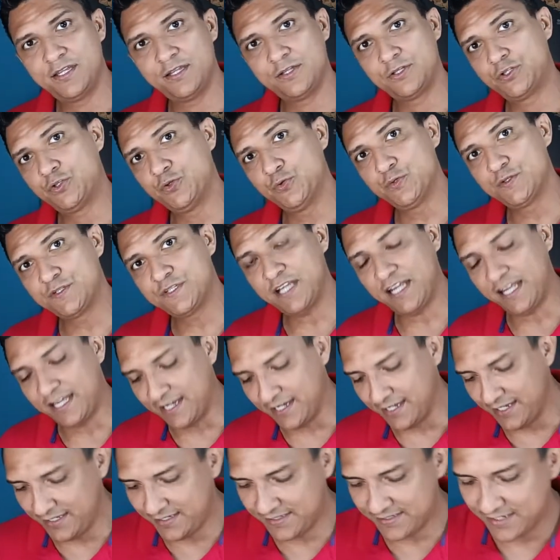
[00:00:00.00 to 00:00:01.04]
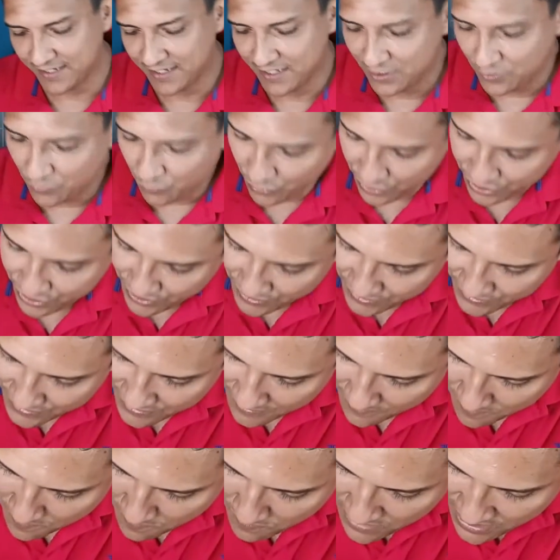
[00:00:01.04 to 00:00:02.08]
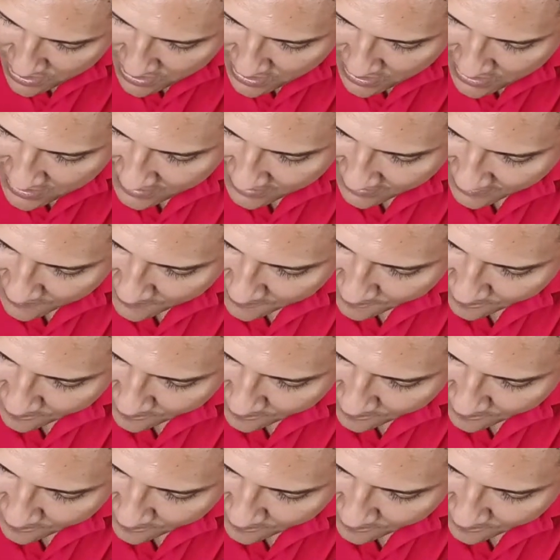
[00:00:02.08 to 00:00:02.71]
the two sides, which is the meat.